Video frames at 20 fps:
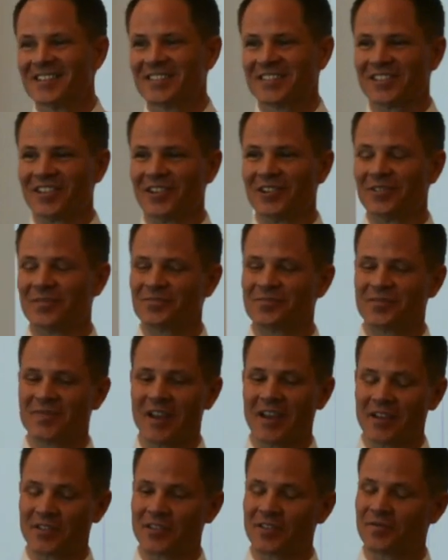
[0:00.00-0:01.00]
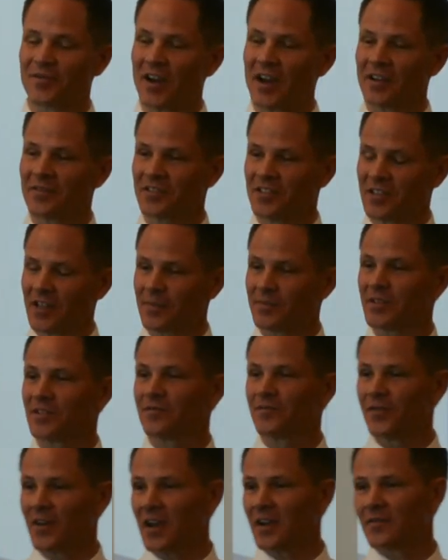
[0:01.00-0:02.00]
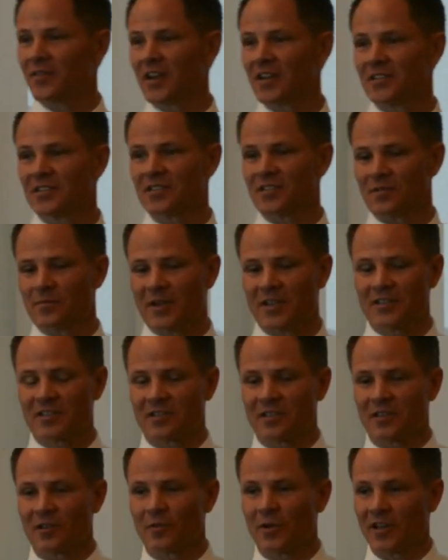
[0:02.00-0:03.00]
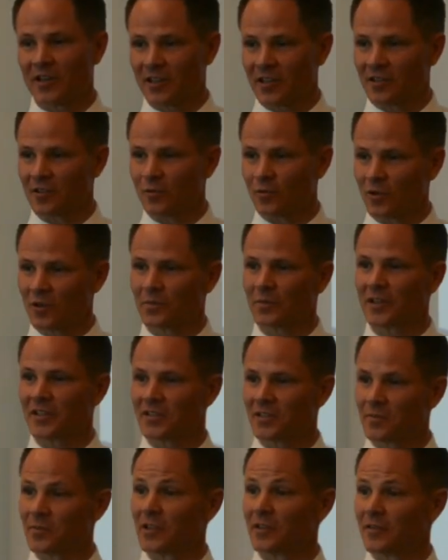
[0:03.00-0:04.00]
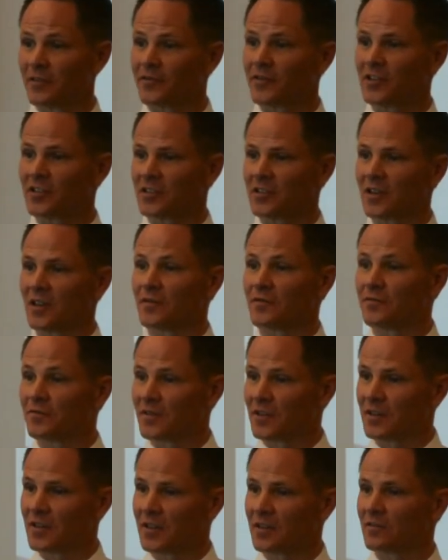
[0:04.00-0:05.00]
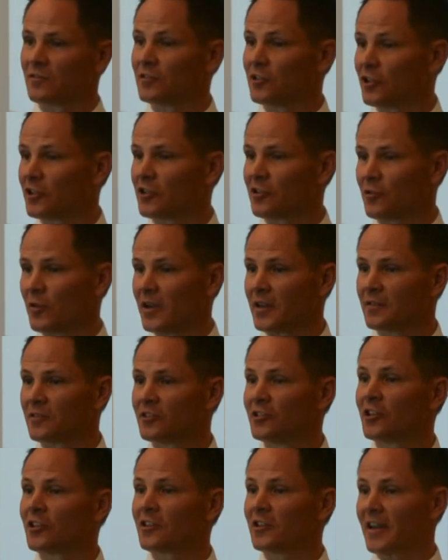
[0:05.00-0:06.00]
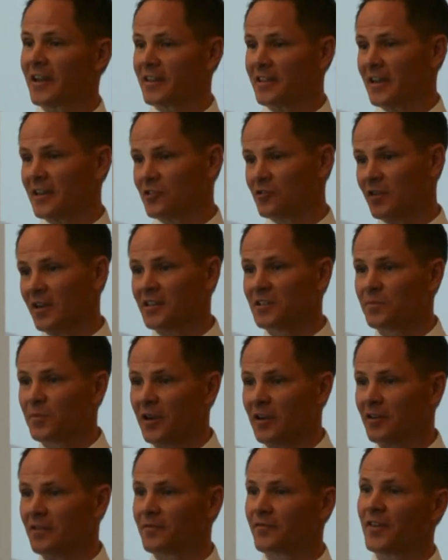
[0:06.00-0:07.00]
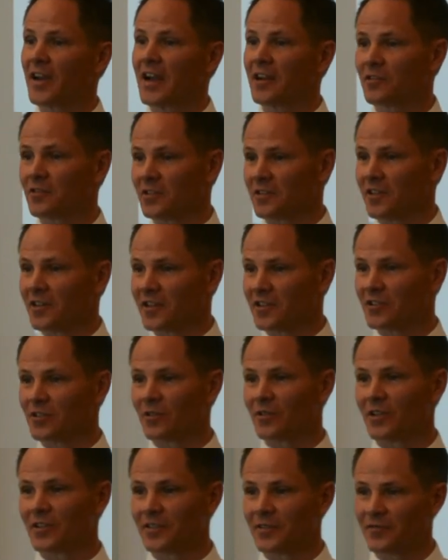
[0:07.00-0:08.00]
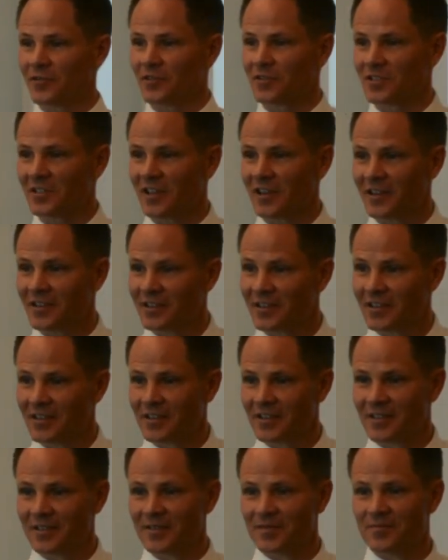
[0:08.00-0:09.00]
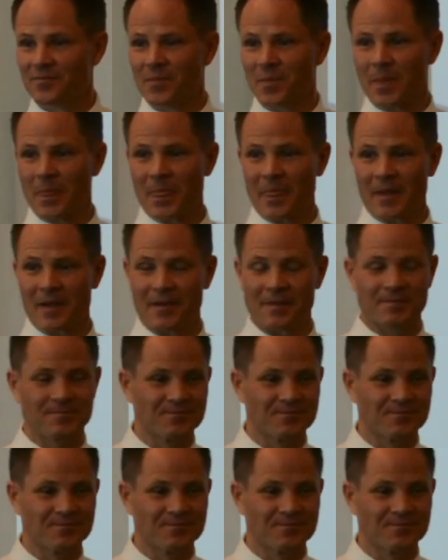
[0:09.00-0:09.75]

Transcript: So, yeah, the five steps of 5S are basically a way to get your workplace to be efficient look great, look like that transparent factory that I showed on the first slide. Yeah.